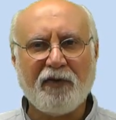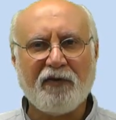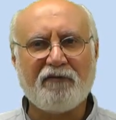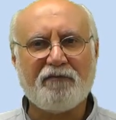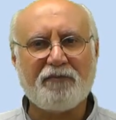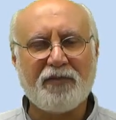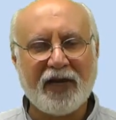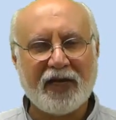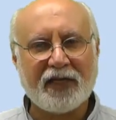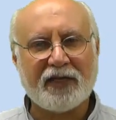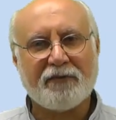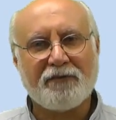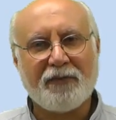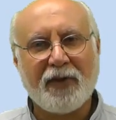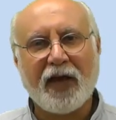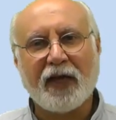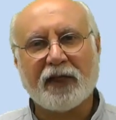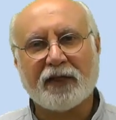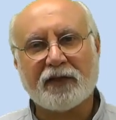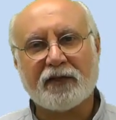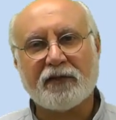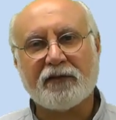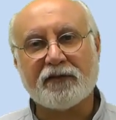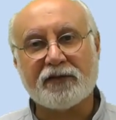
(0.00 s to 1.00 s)
of
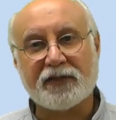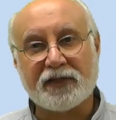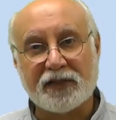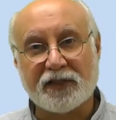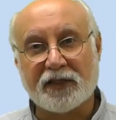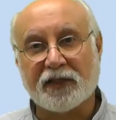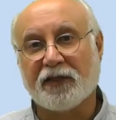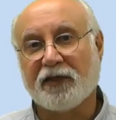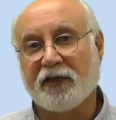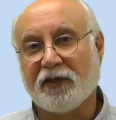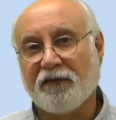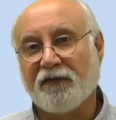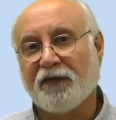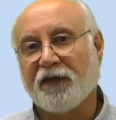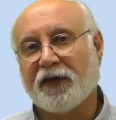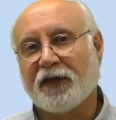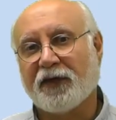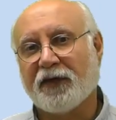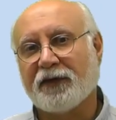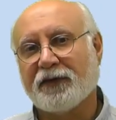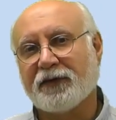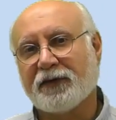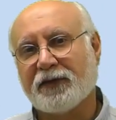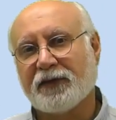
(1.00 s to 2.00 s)
mathematical
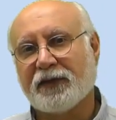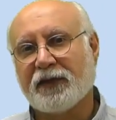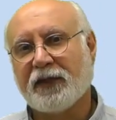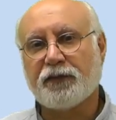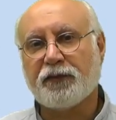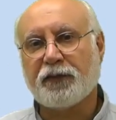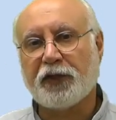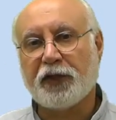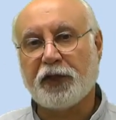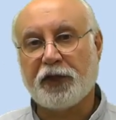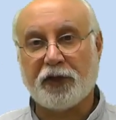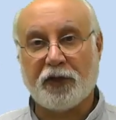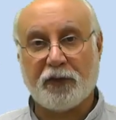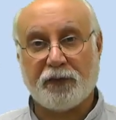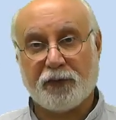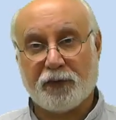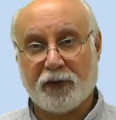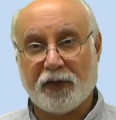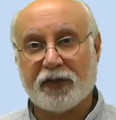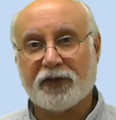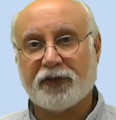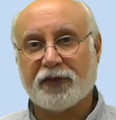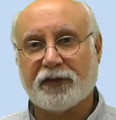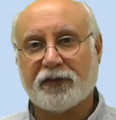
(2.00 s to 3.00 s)
significance in
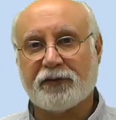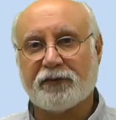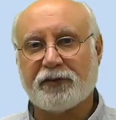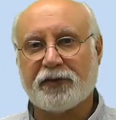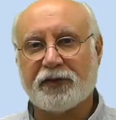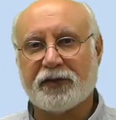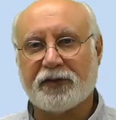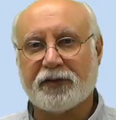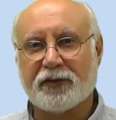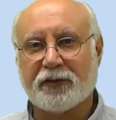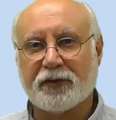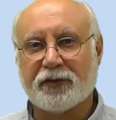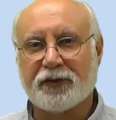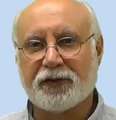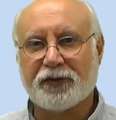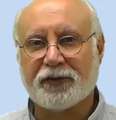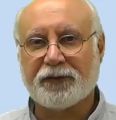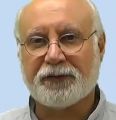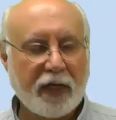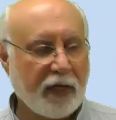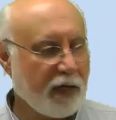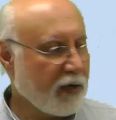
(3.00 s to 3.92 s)
operations research.